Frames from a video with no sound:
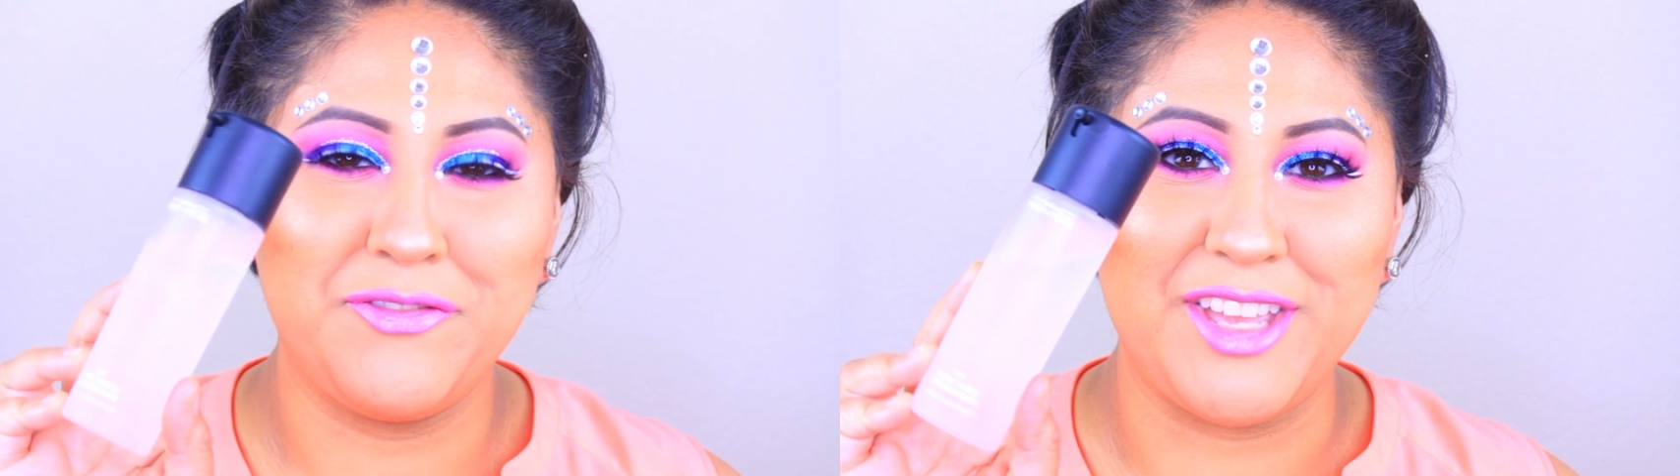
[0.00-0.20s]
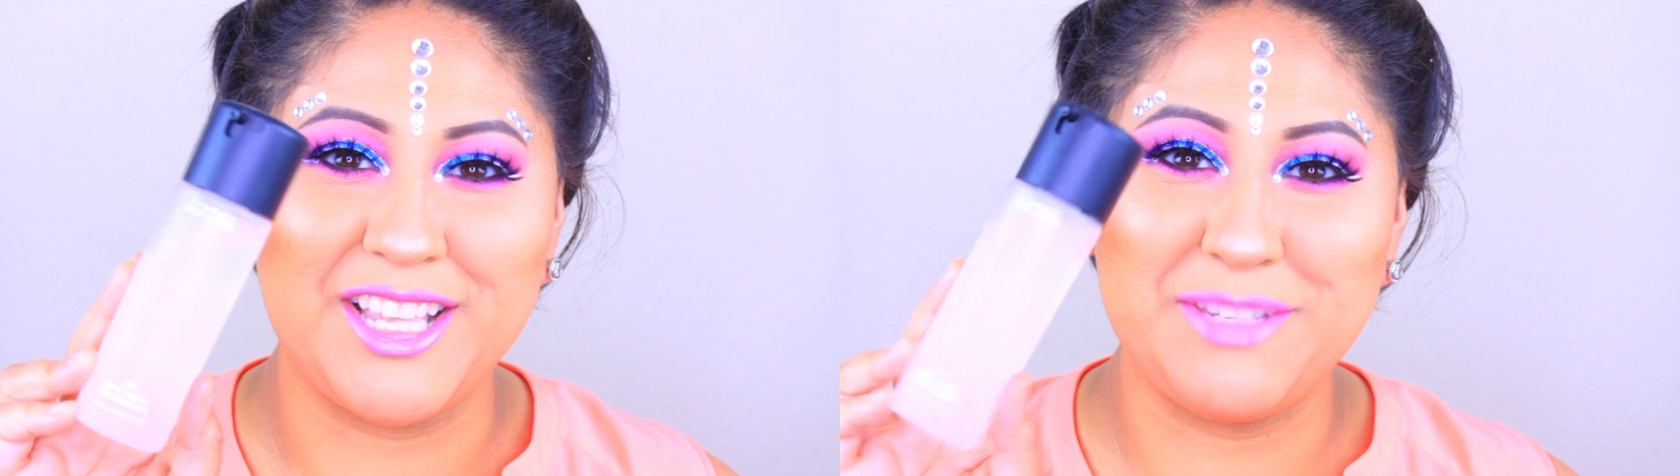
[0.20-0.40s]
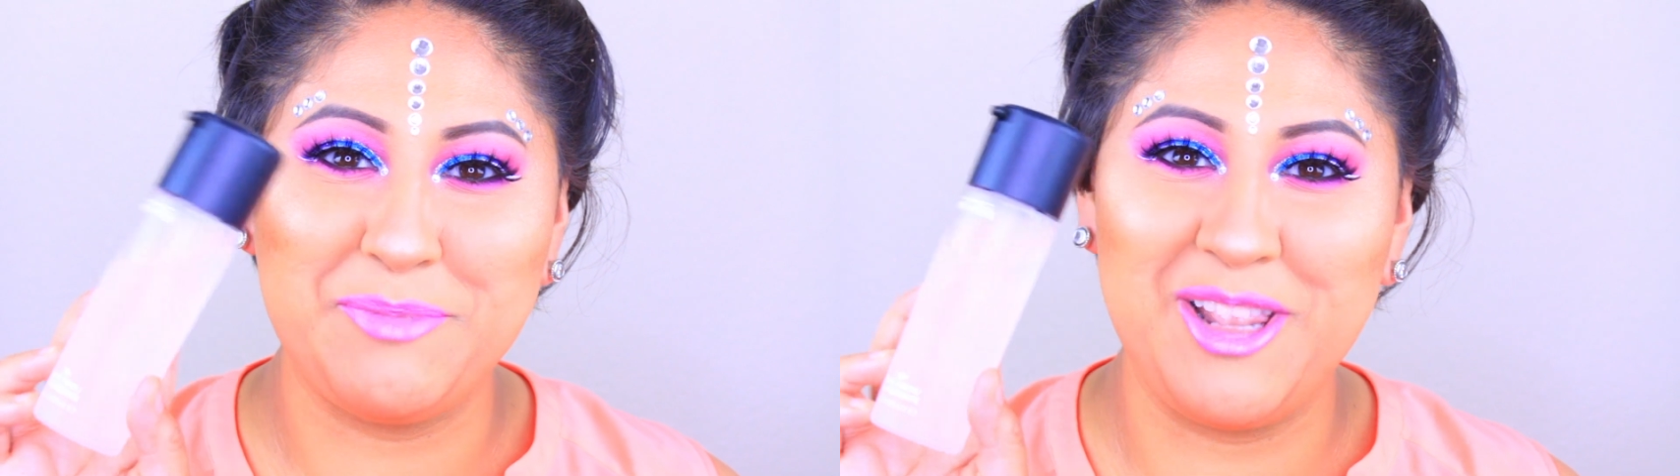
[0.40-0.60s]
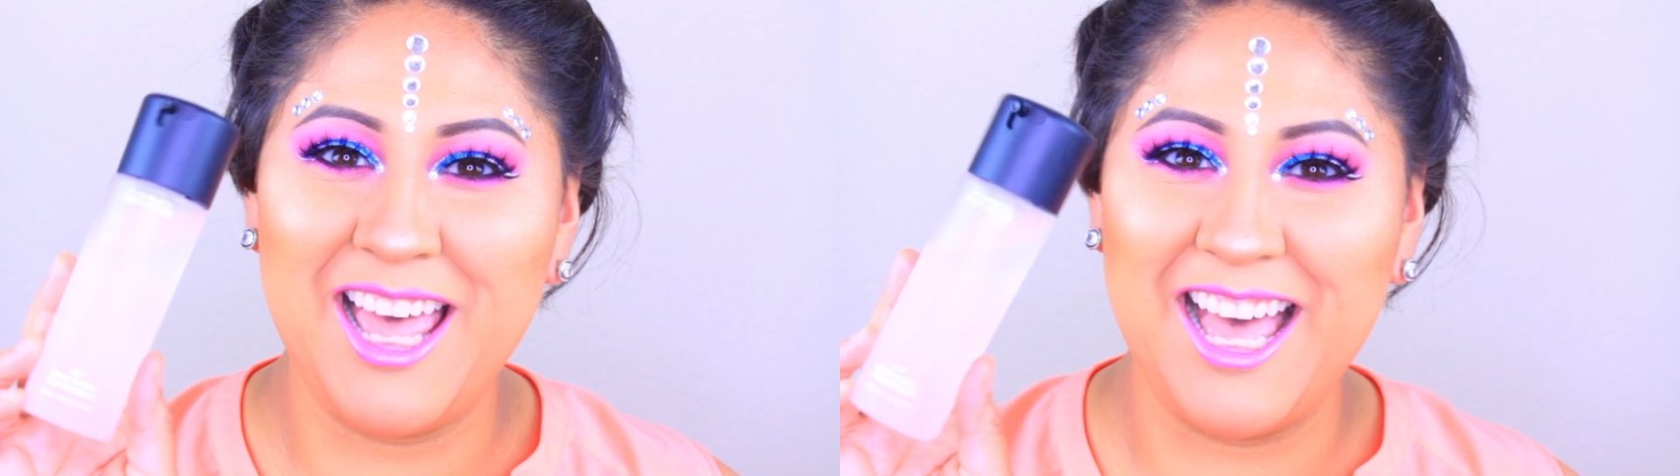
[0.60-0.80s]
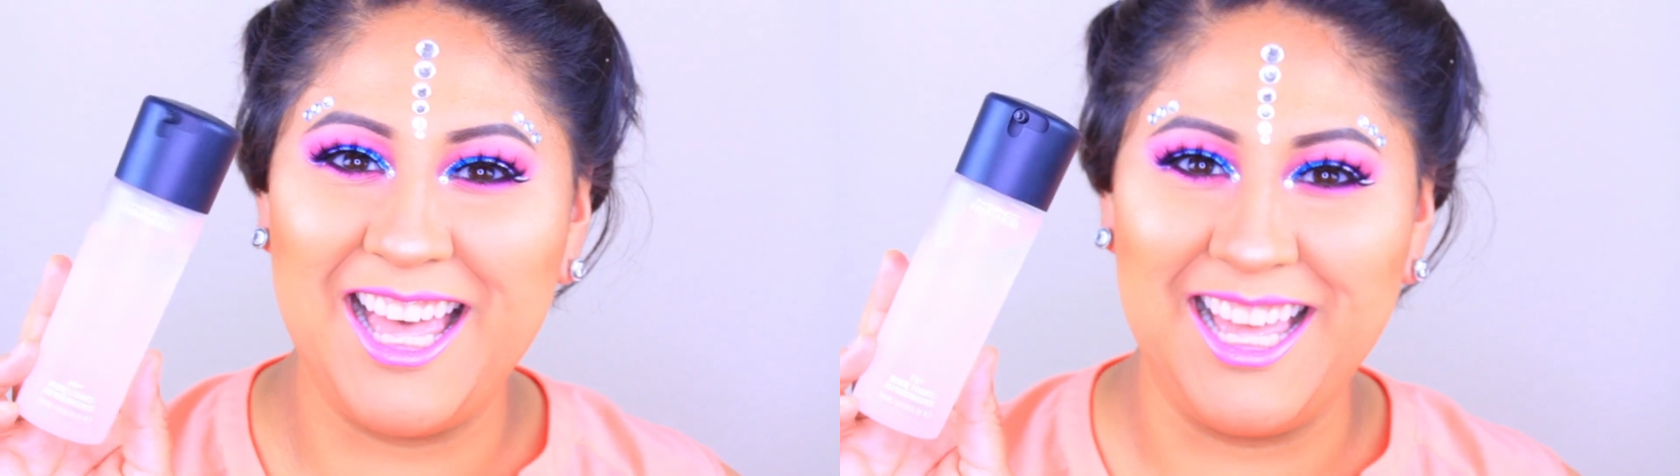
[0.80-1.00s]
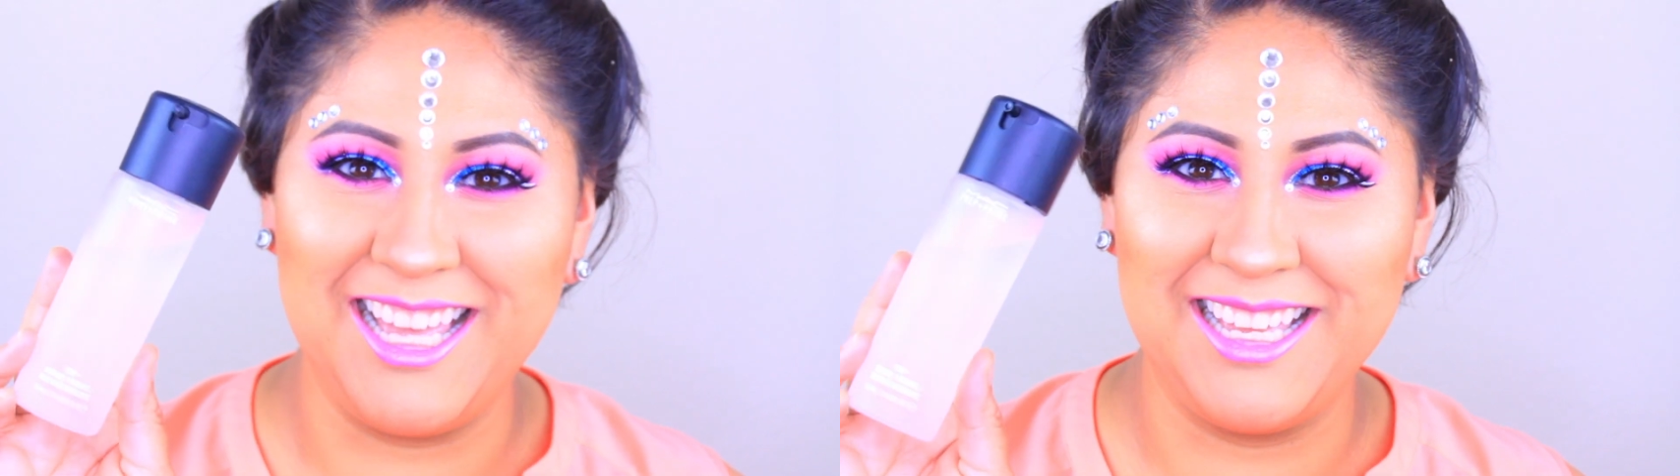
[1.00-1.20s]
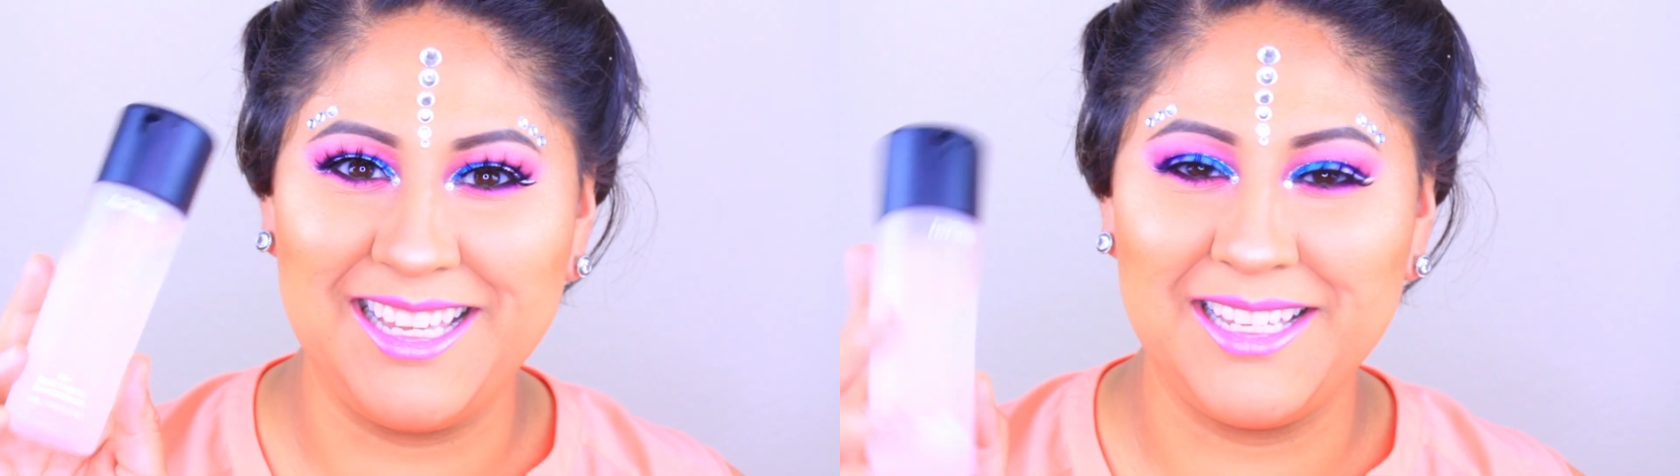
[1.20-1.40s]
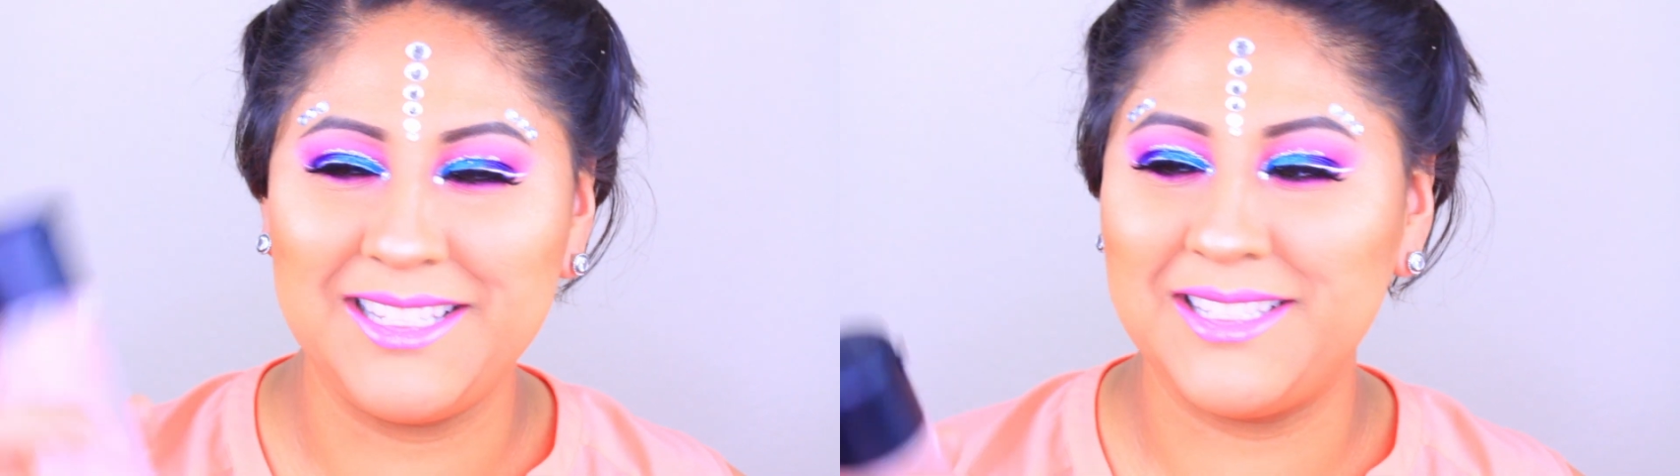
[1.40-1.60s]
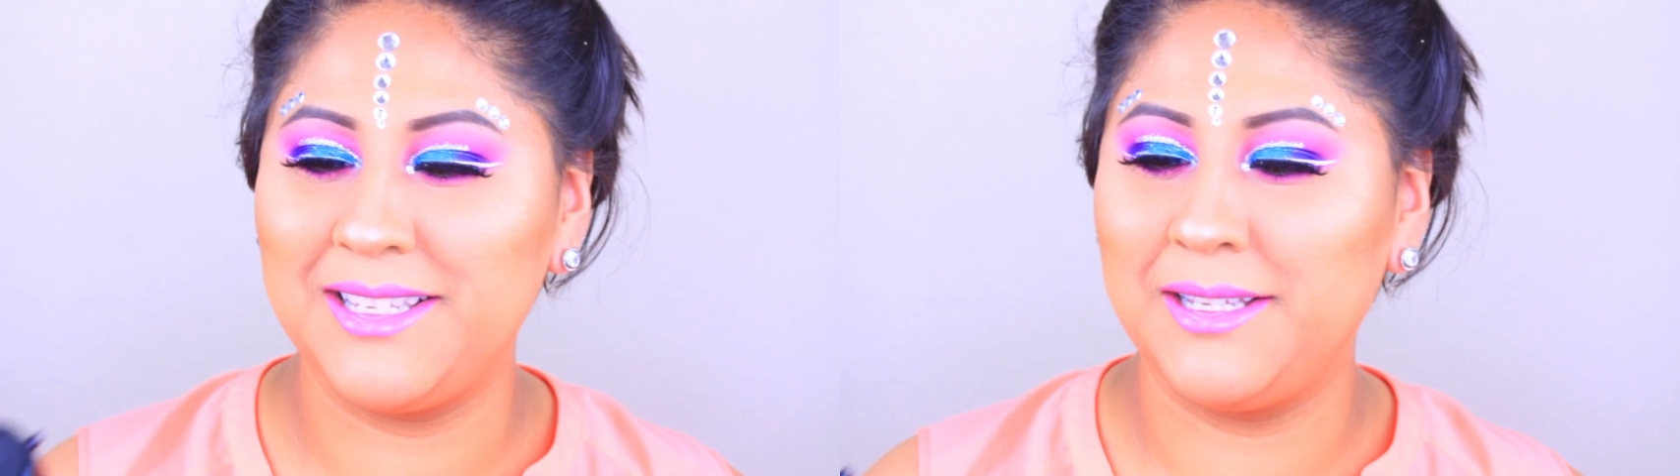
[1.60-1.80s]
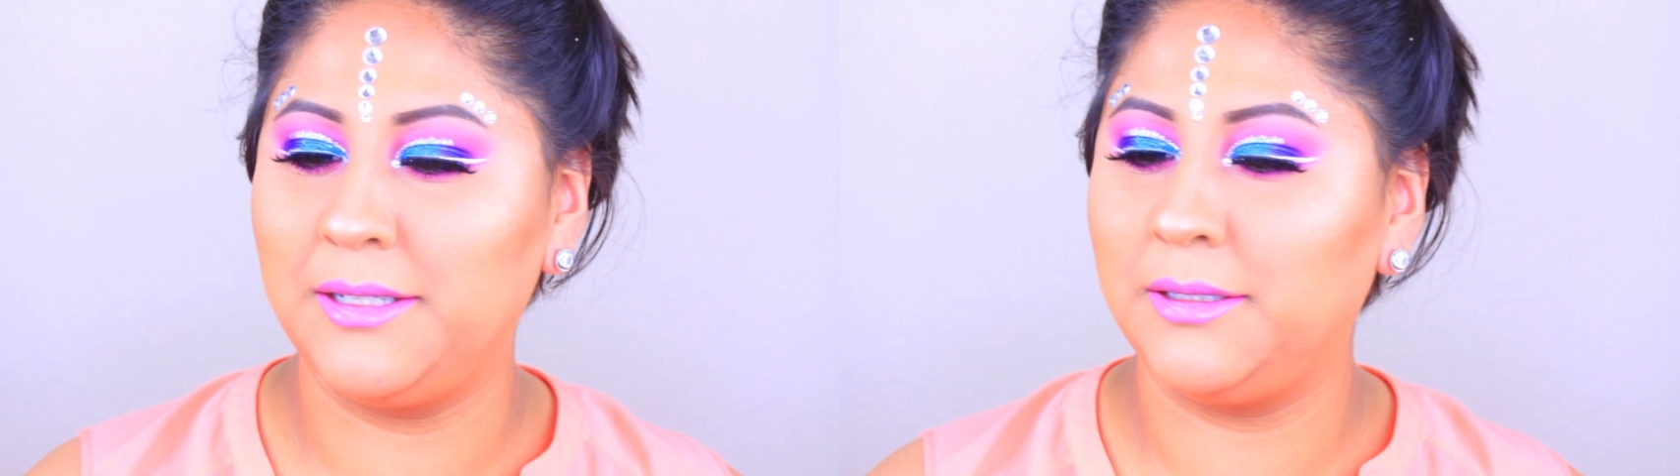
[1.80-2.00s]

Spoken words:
Fix Plus.